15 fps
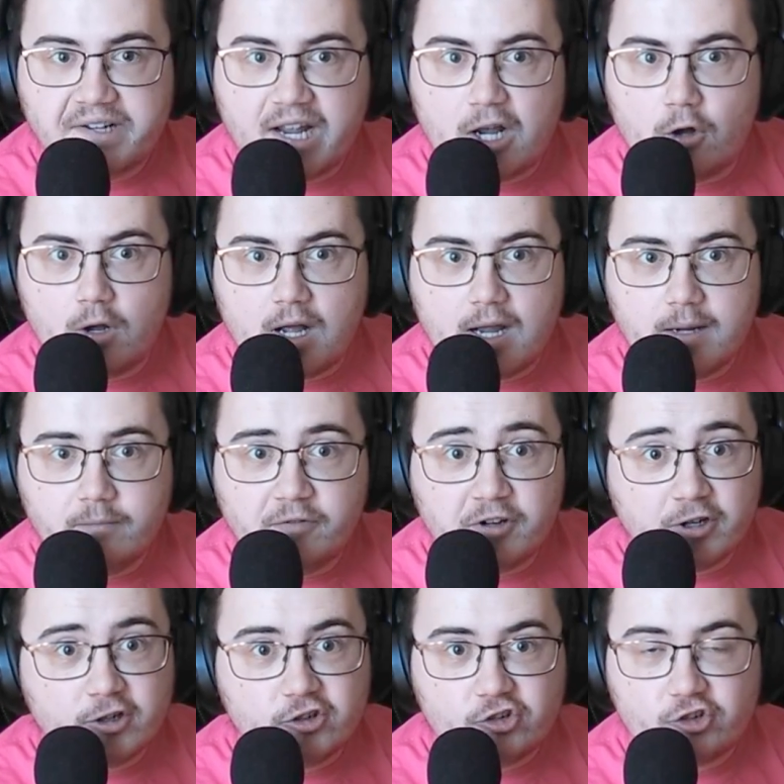Now, I'm
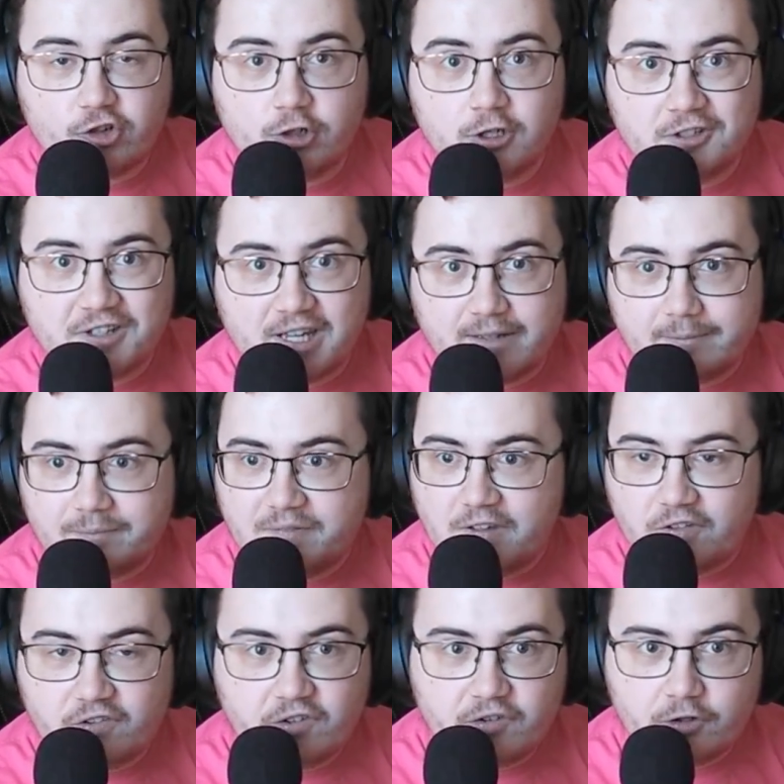very sure that
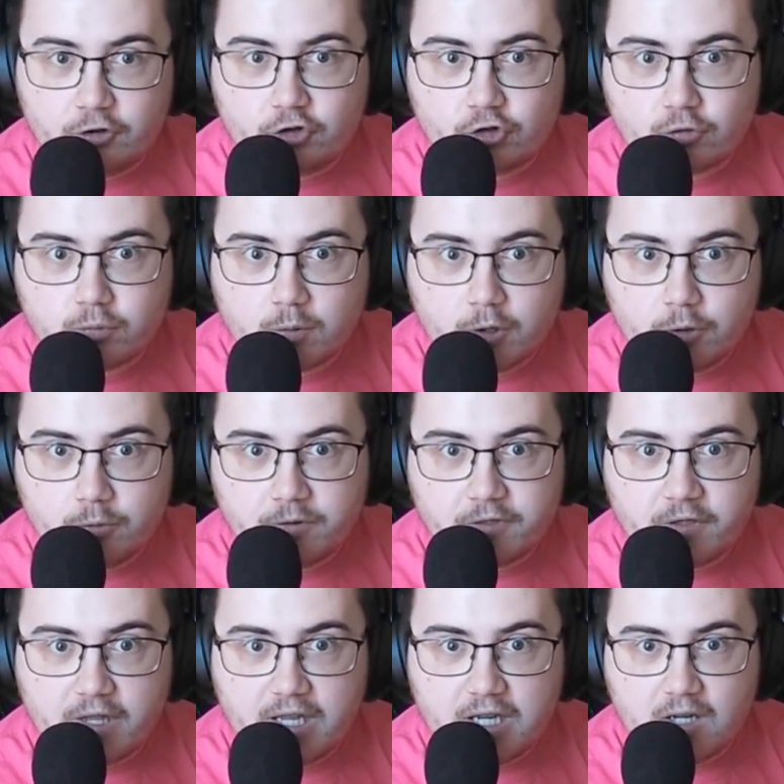this is a true
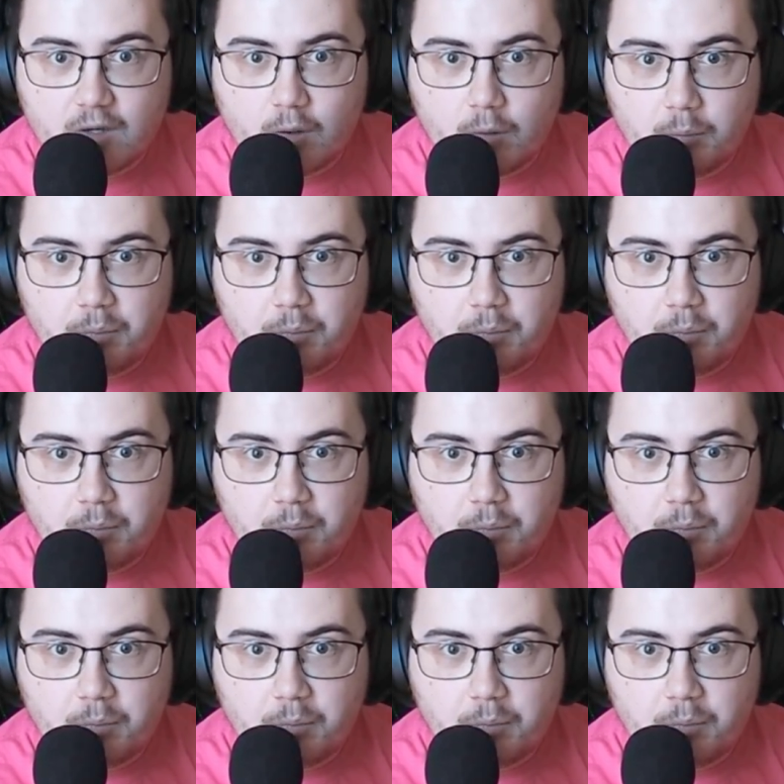thing,